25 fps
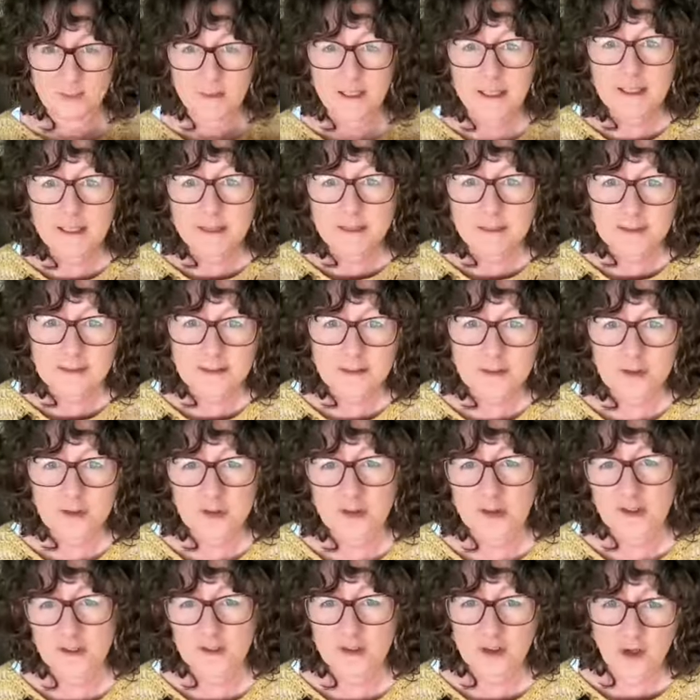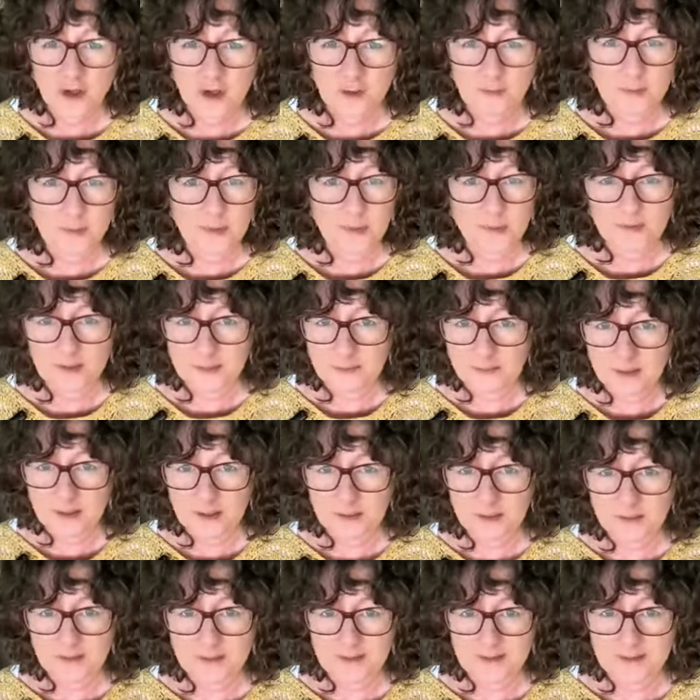a blanket or a top or something
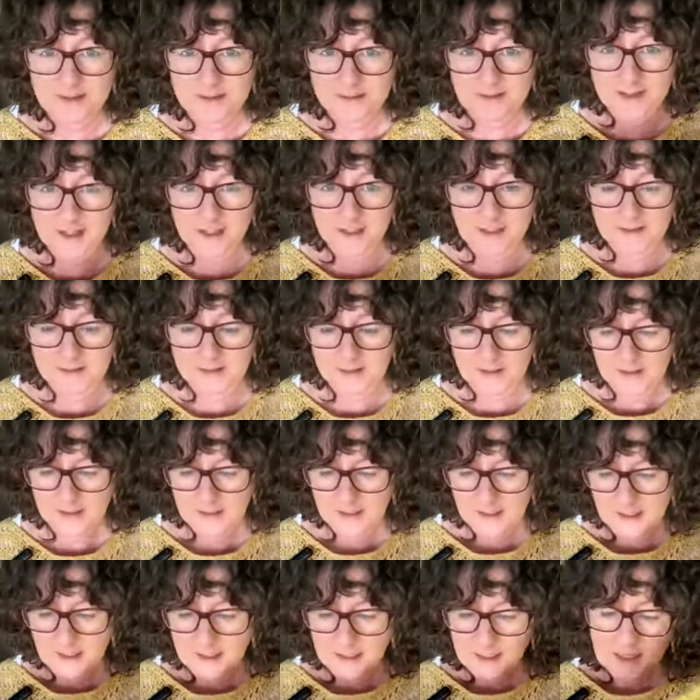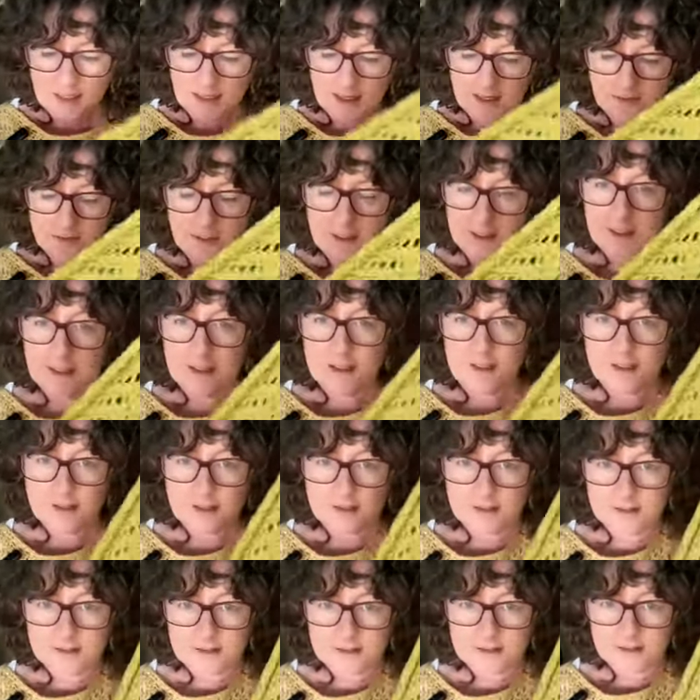else instead, they can
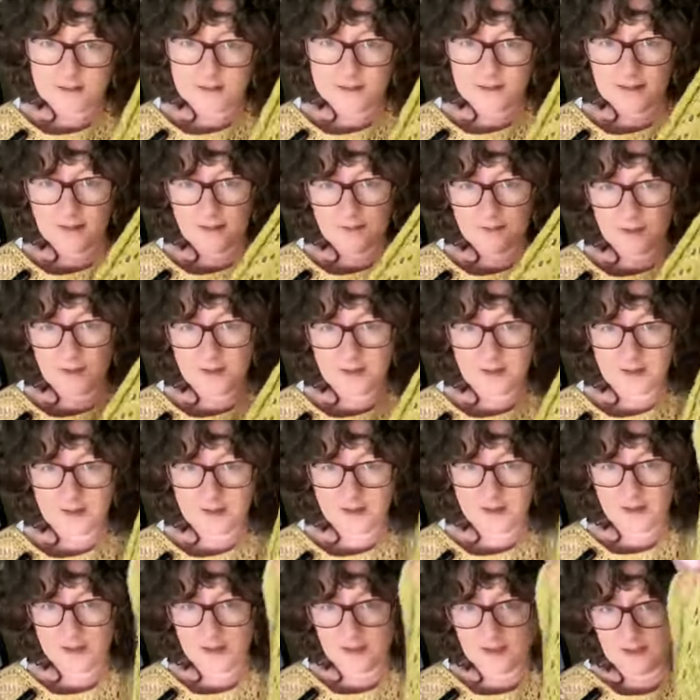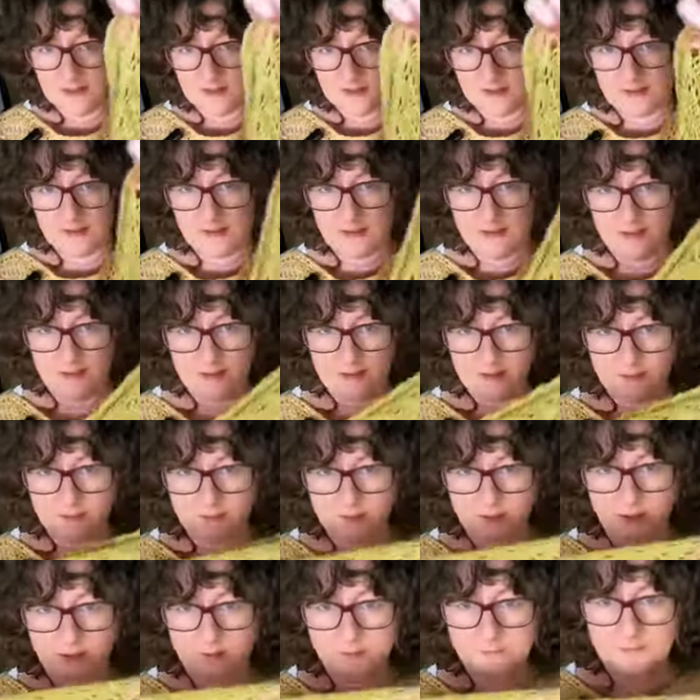adjust it. I've got the instructions in there as
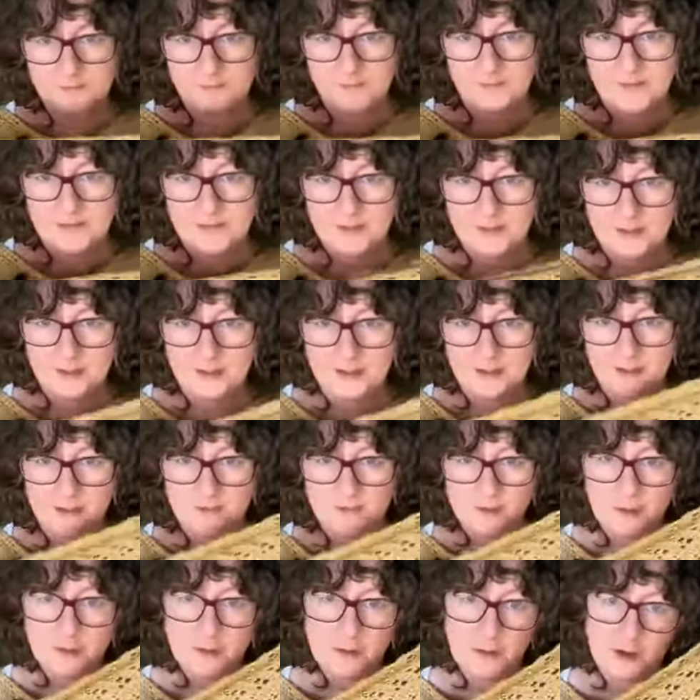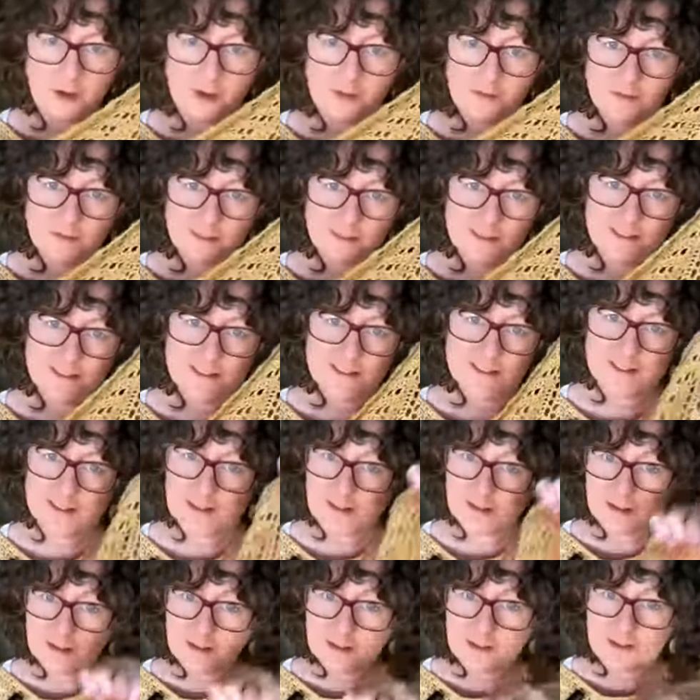well. So they've got the confidence to
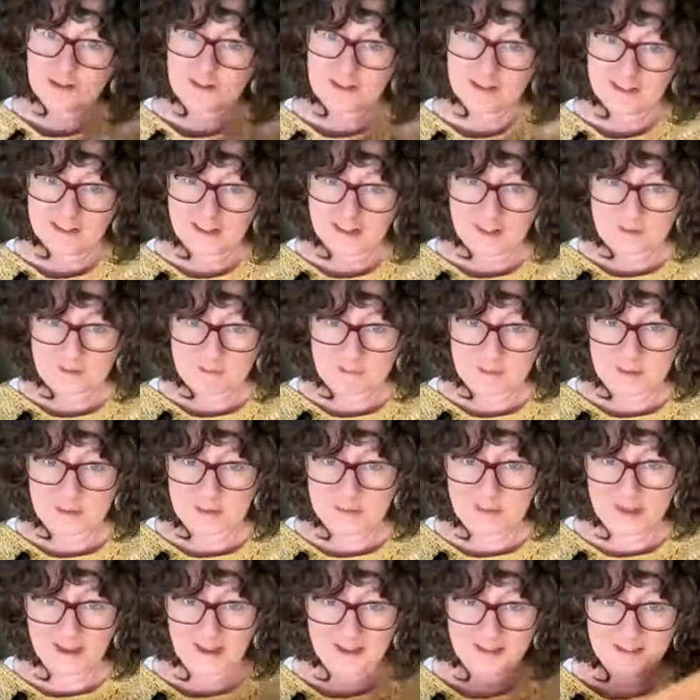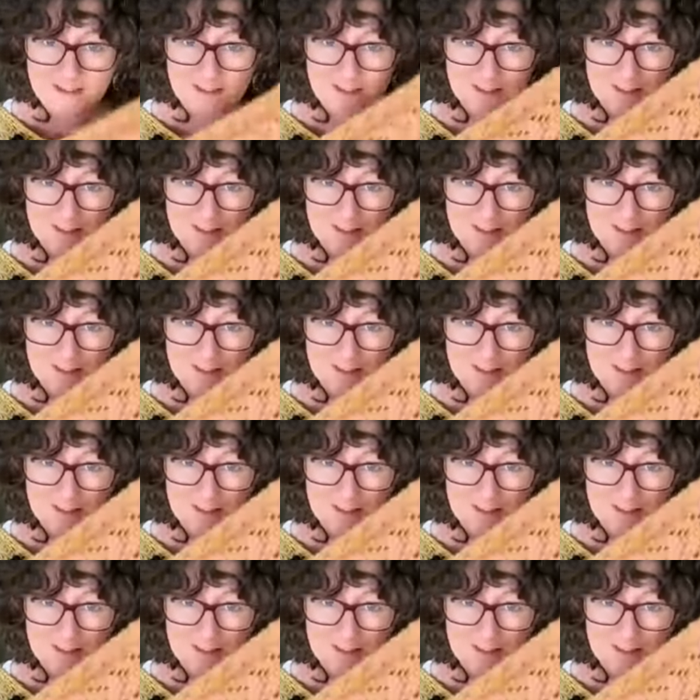go through and build that.